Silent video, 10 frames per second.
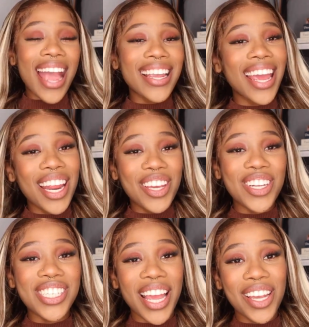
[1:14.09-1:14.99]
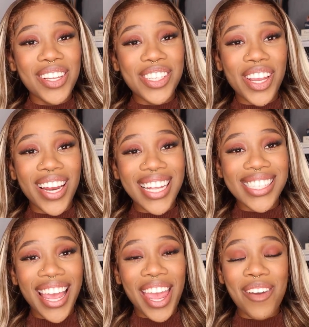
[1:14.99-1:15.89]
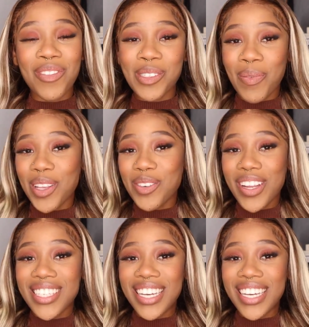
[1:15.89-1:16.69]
Again, a huge thank you to Lisa Hair for sponsoring